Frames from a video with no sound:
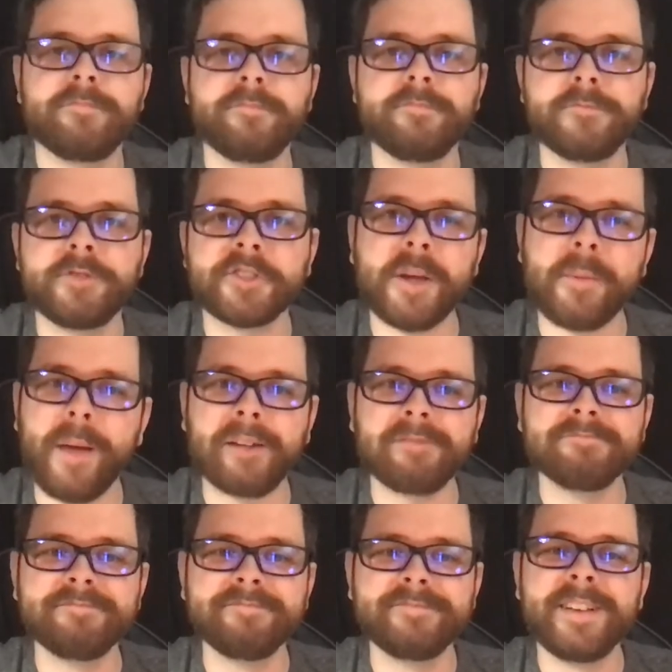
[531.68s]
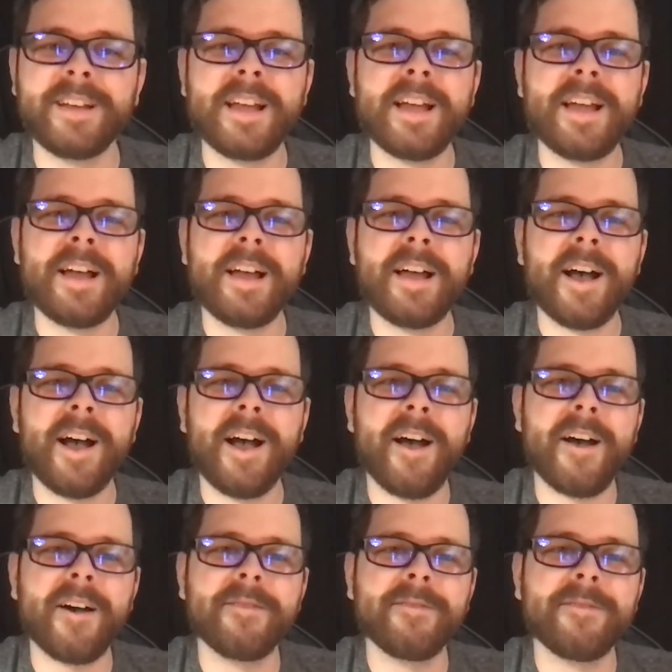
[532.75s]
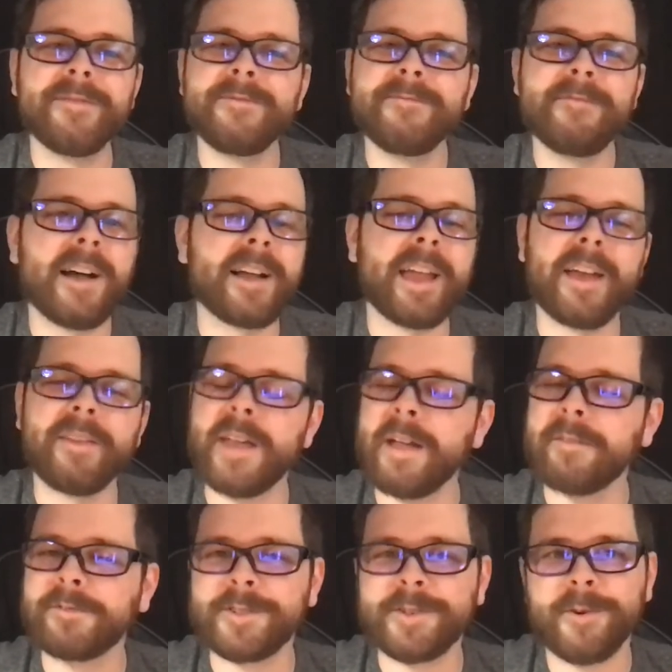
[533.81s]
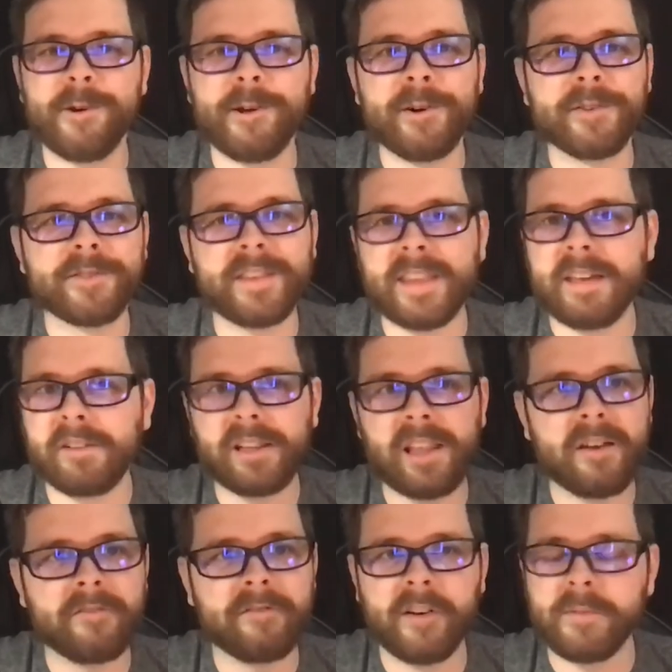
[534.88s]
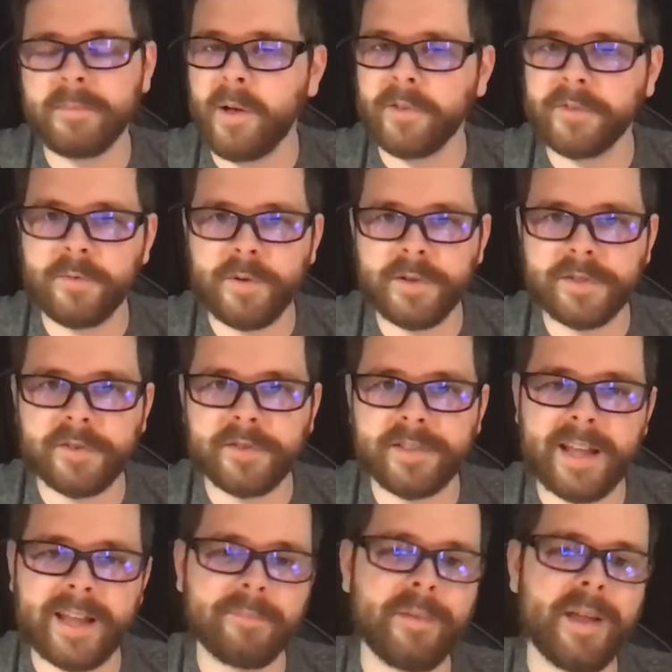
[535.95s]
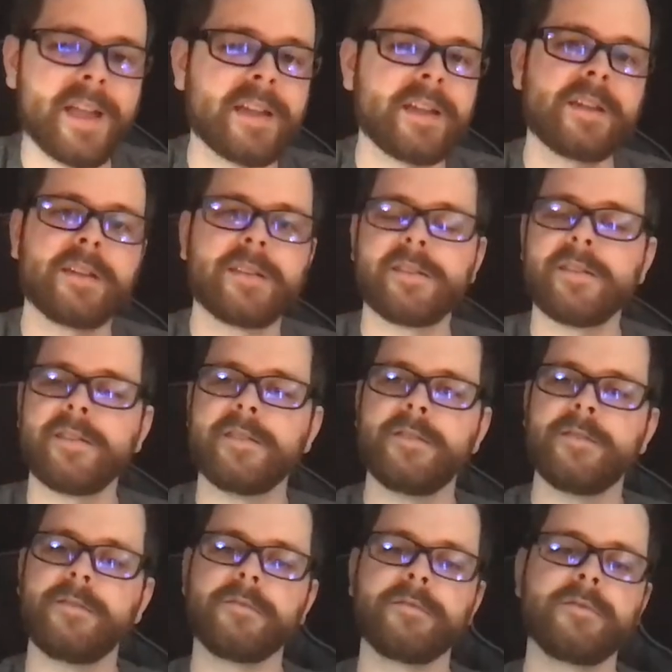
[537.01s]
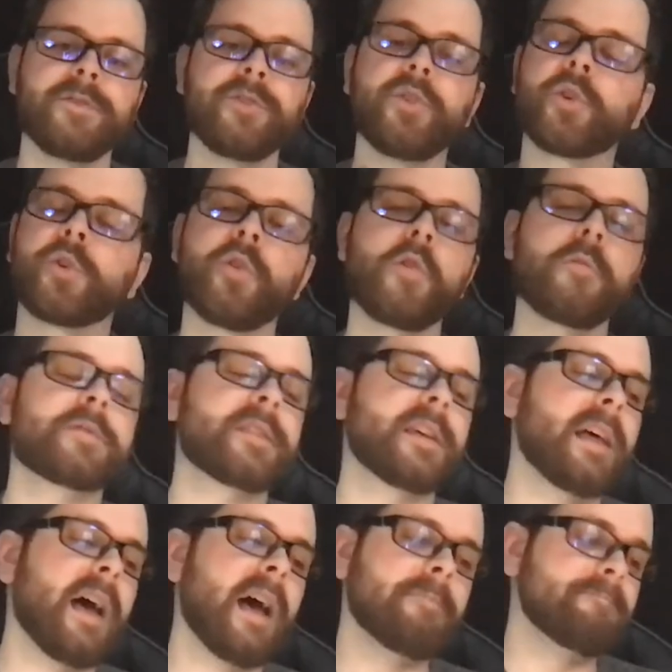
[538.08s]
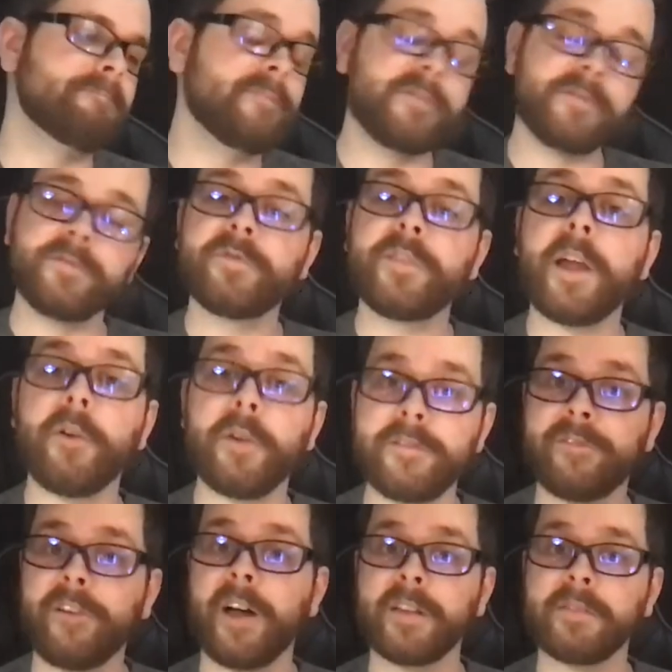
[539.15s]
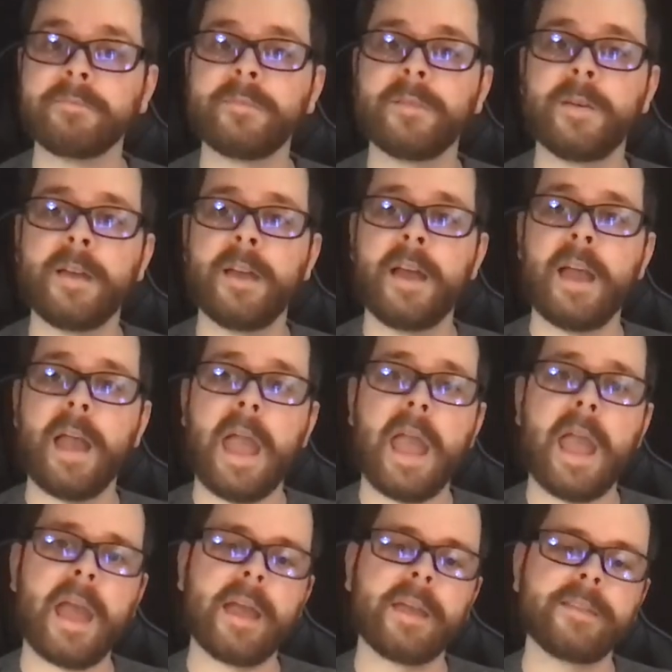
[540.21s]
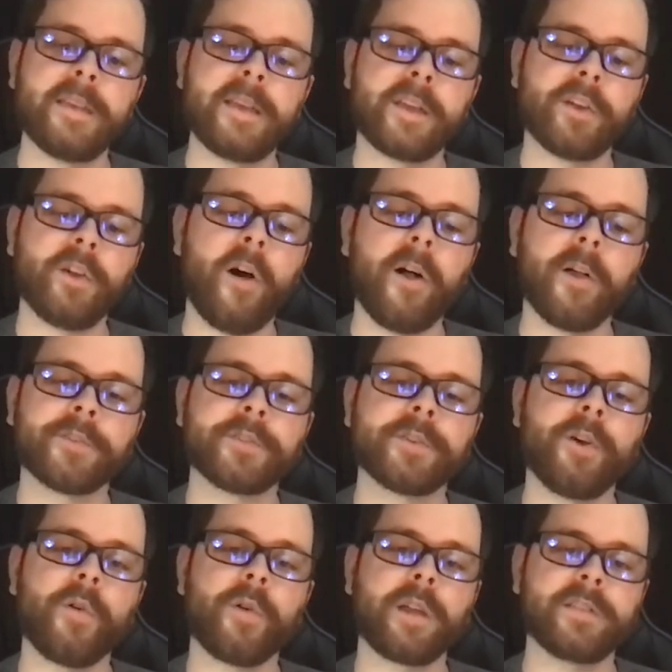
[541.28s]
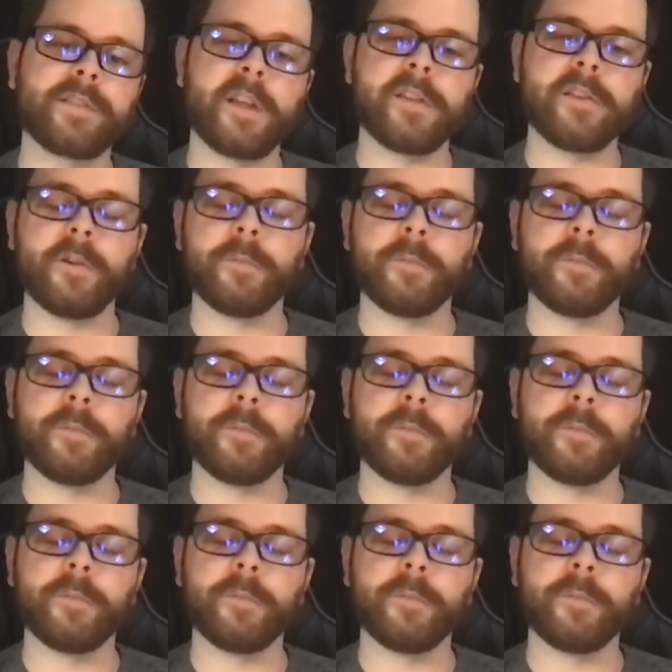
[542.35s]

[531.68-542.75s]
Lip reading: just come back. Again, they have tutorials and they have a lot of fun bells and whistles that can make your groups very fun. And it can also continue to